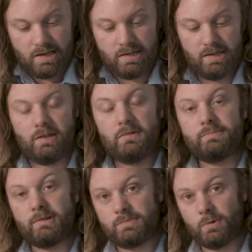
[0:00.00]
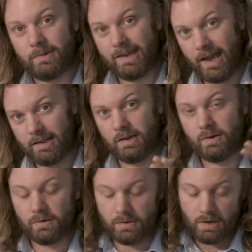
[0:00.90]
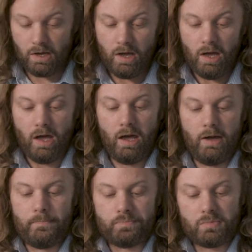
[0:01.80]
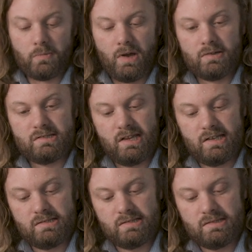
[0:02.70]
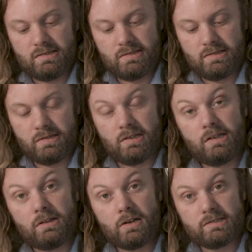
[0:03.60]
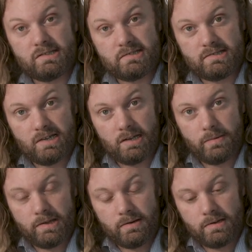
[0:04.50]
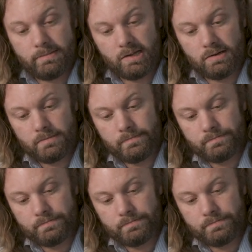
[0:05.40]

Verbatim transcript: The Linhof's much more mechanical, um, whereas this, you've got little notches to tell you when you're in the middle.